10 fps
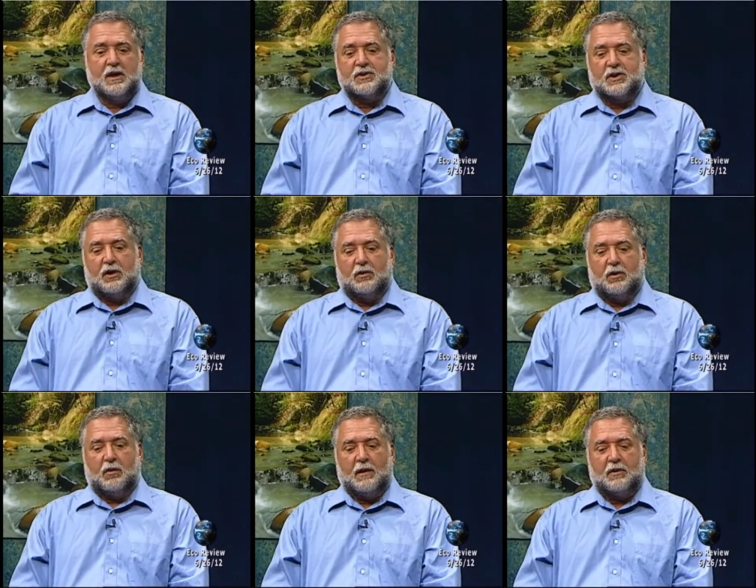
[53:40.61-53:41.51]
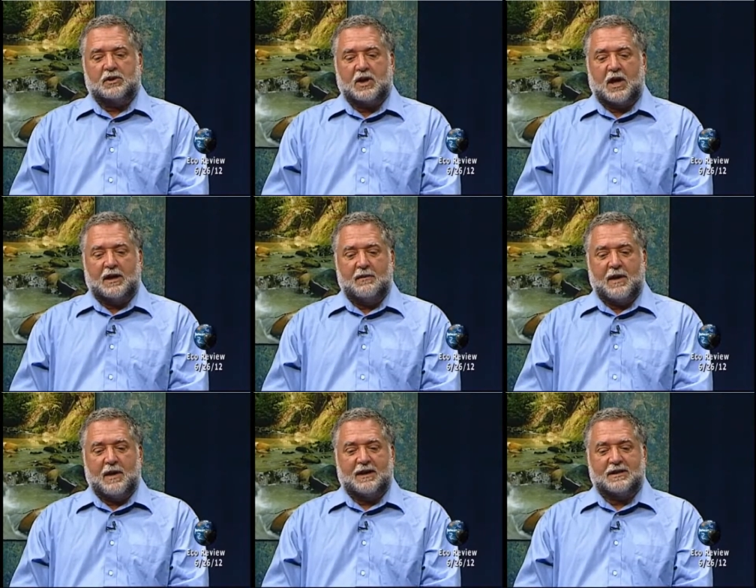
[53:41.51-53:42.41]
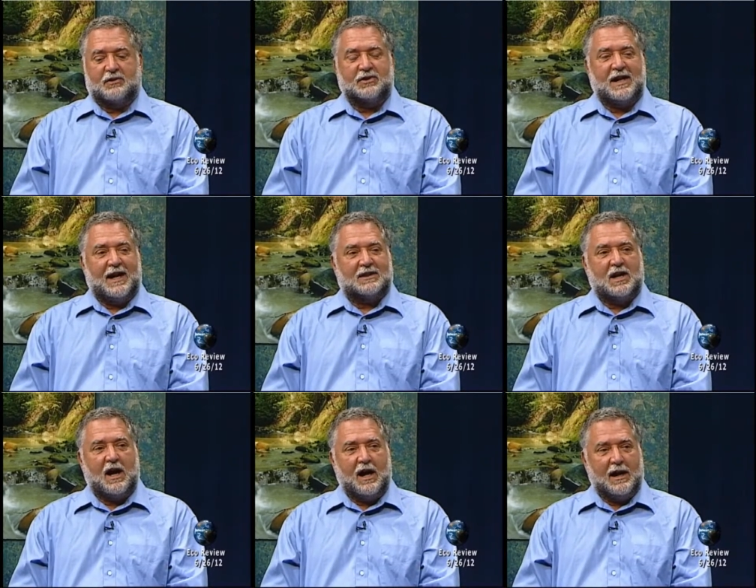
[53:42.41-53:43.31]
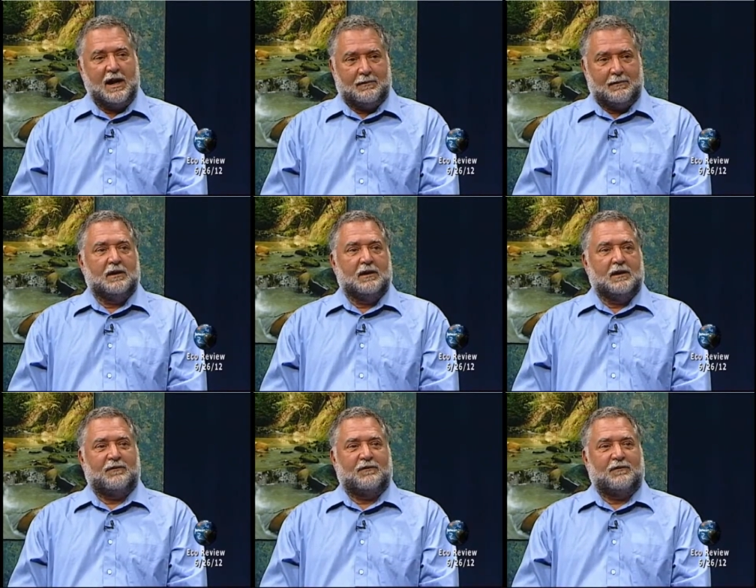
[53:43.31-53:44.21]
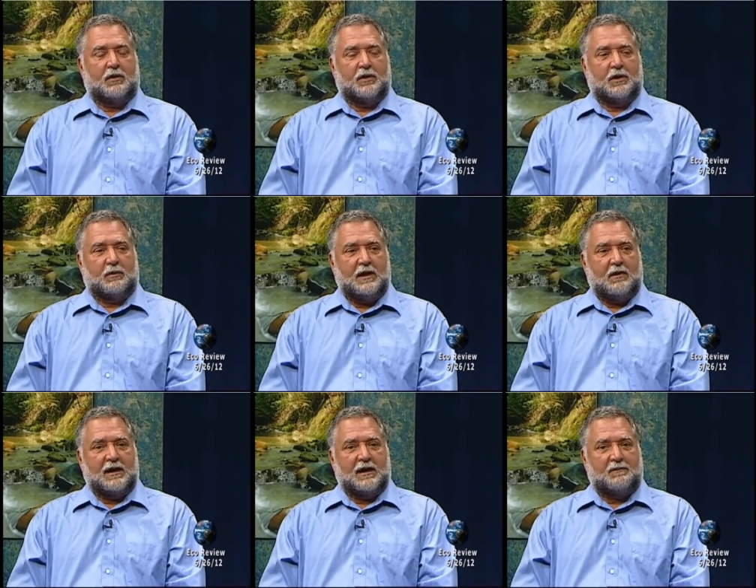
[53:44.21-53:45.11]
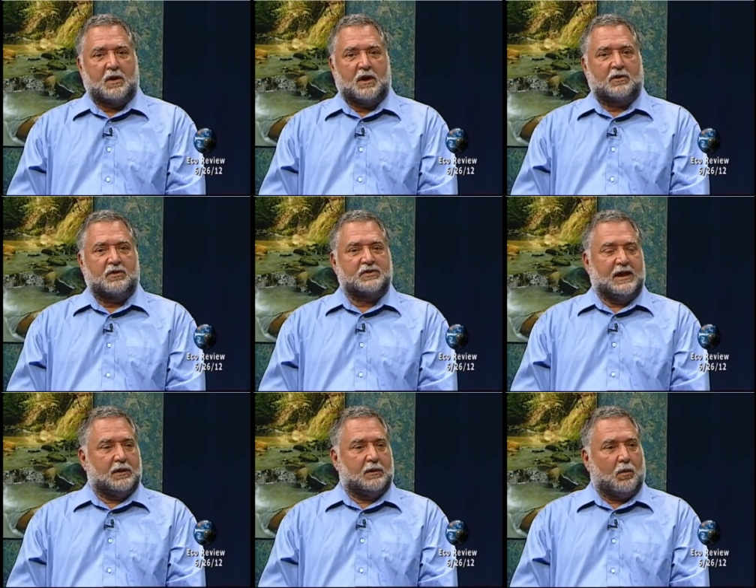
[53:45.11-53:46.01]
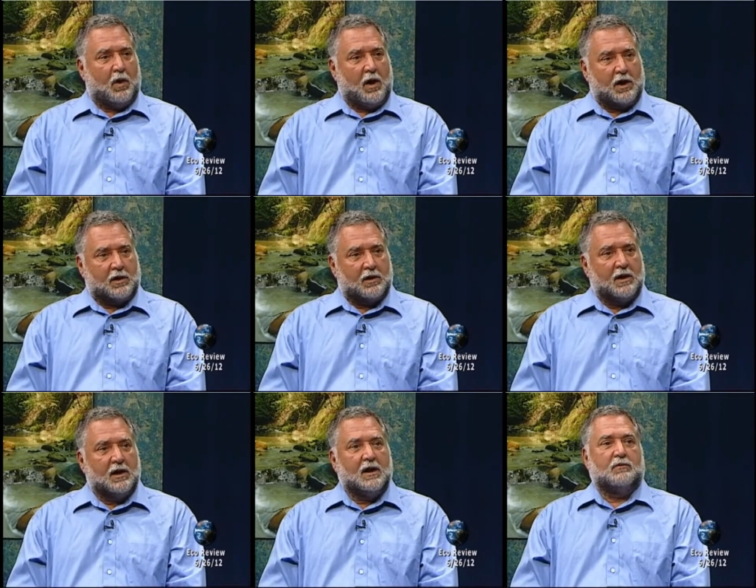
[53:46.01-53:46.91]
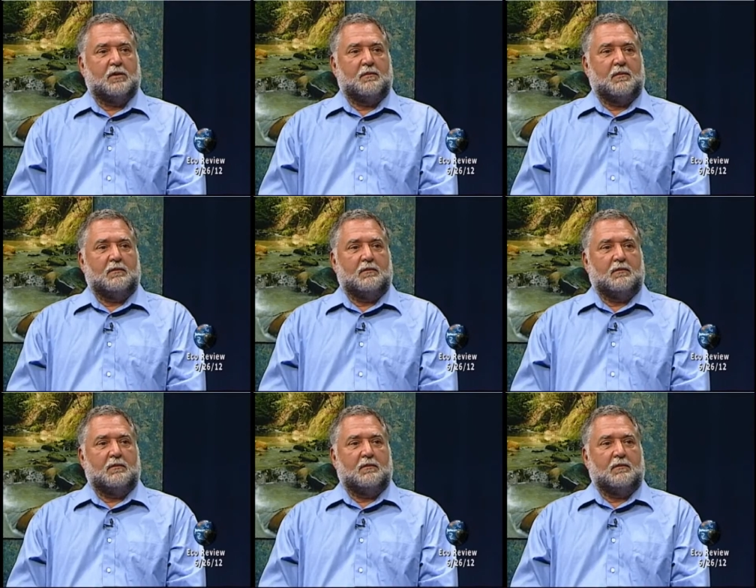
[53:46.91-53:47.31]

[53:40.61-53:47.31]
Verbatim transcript: So what we're talking about is it'll take time before the radioactive particles in water will,